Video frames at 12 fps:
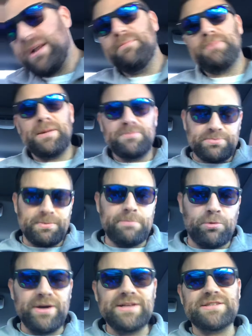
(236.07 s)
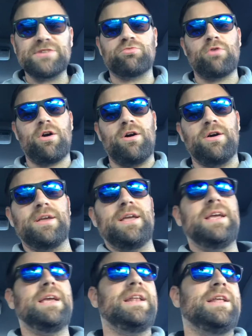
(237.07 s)
it, but I'm, my point is, it's wrong. it,
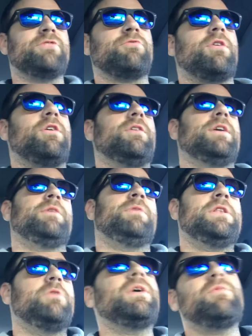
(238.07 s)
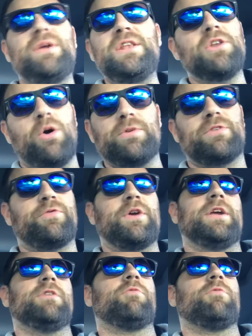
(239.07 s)
it is wrong, and we we know it's freaking